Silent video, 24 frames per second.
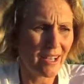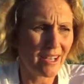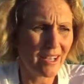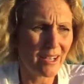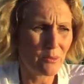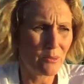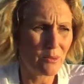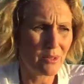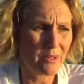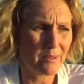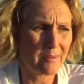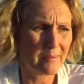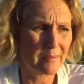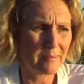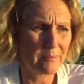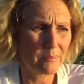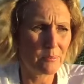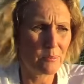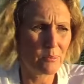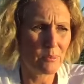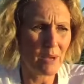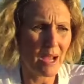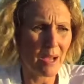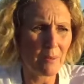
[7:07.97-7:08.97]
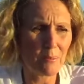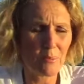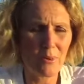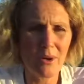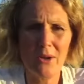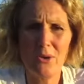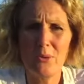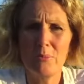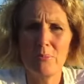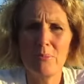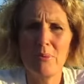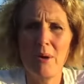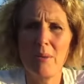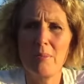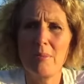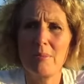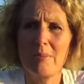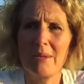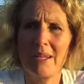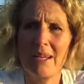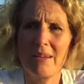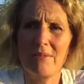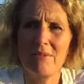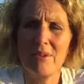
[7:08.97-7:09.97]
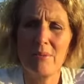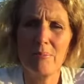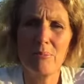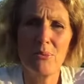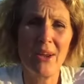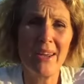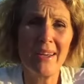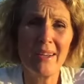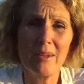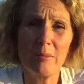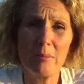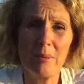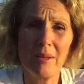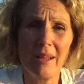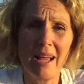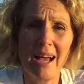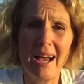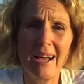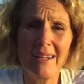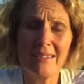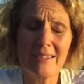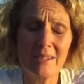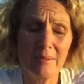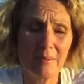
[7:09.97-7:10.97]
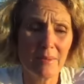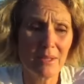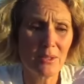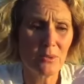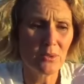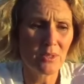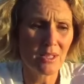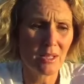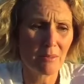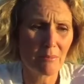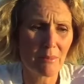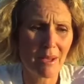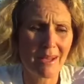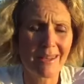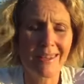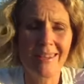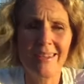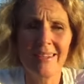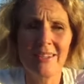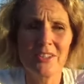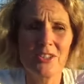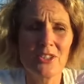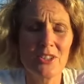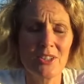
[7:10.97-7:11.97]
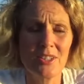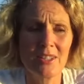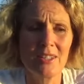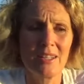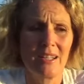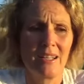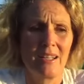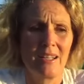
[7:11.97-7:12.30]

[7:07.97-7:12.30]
I would, I broke probably every breakable item that was in my kitchen.